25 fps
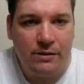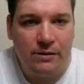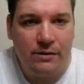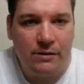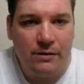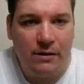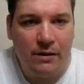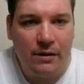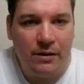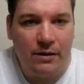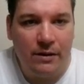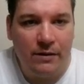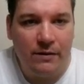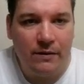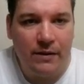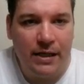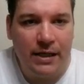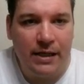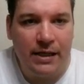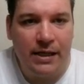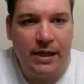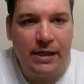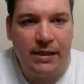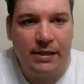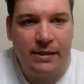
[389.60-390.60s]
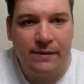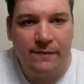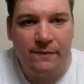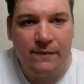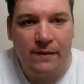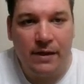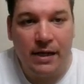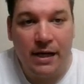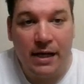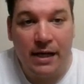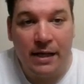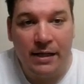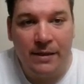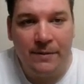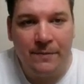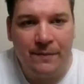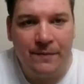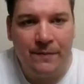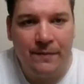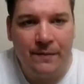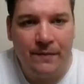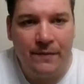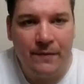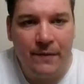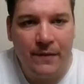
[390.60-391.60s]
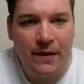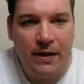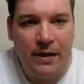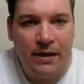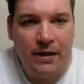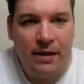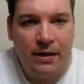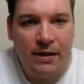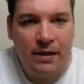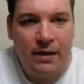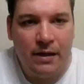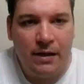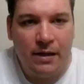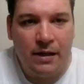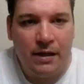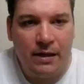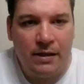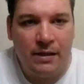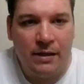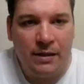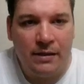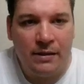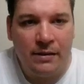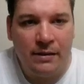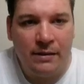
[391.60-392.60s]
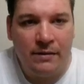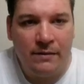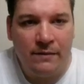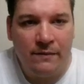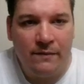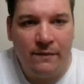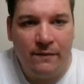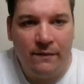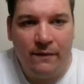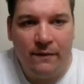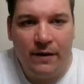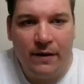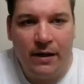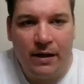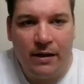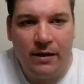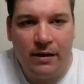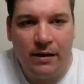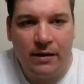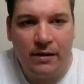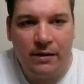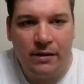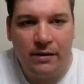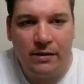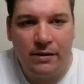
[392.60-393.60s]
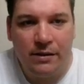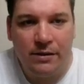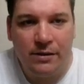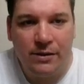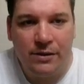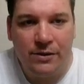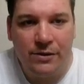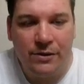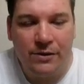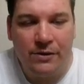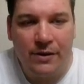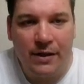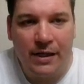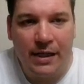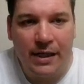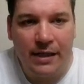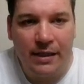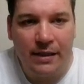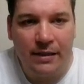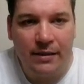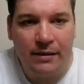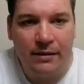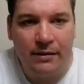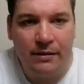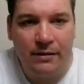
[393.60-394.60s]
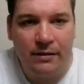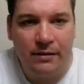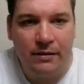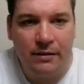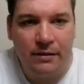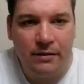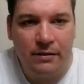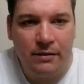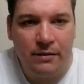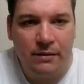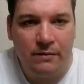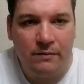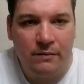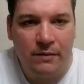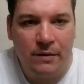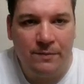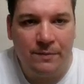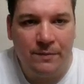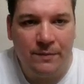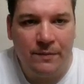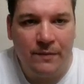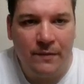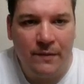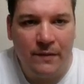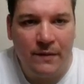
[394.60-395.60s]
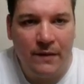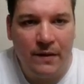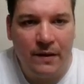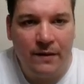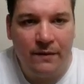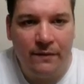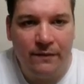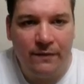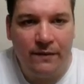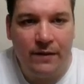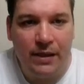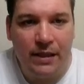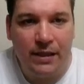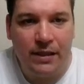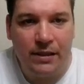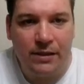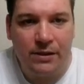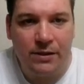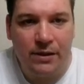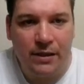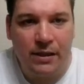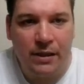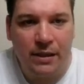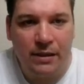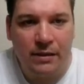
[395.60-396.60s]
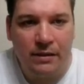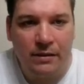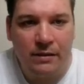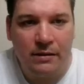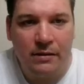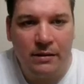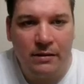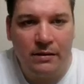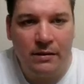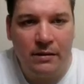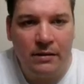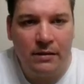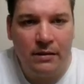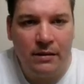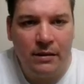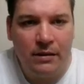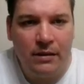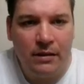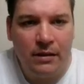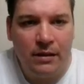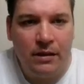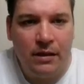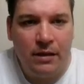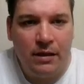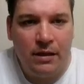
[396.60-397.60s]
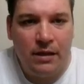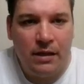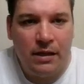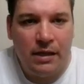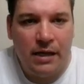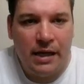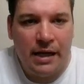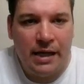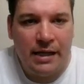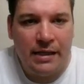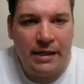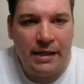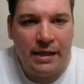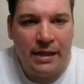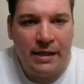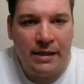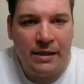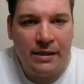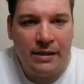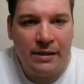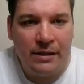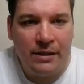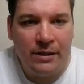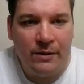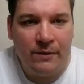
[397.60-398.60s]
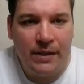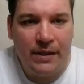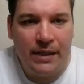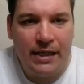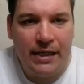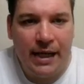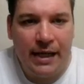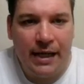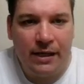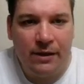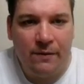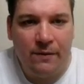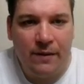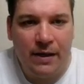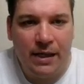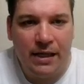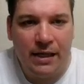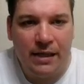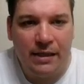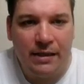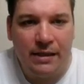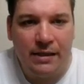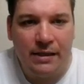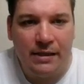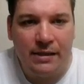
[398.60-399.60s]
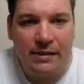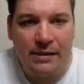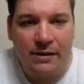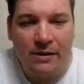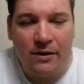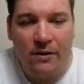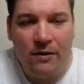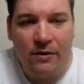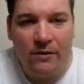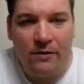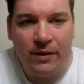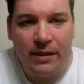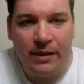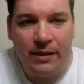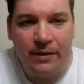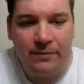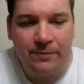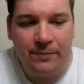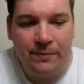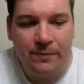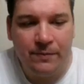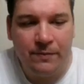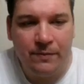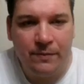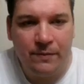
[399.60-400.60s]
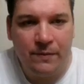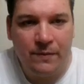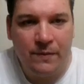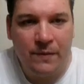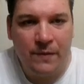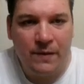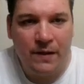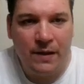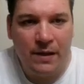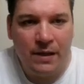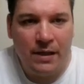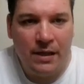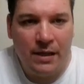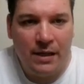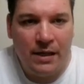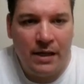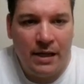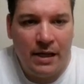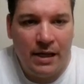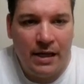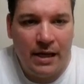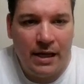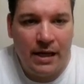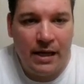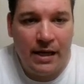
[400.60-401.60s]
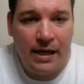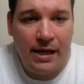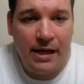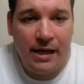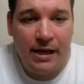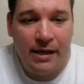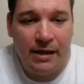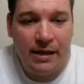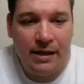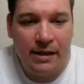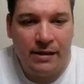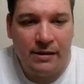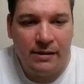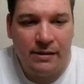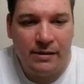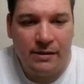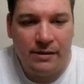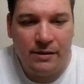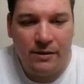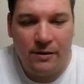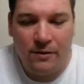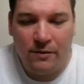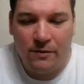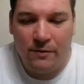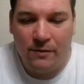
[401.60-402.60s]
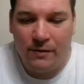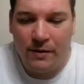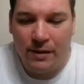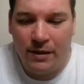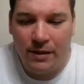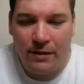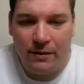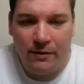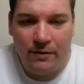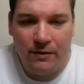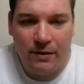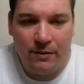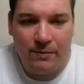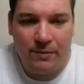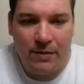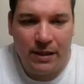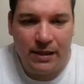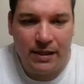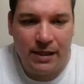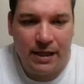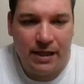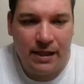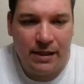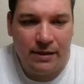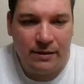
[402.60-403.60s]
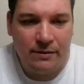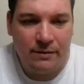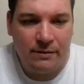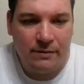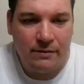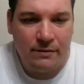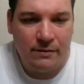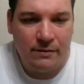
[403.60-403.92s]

or no, index for I, and var string, v string. And then you would take away this colon. And so when you go to print it out,